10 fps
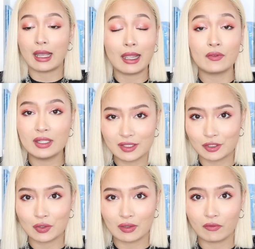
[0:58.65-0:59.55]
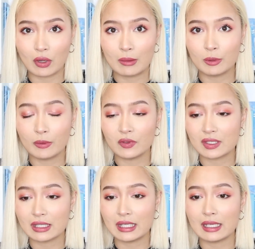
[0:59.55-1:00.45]
I haven't listened to the full album
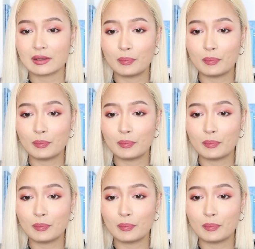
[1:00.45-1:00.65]
obviously yet,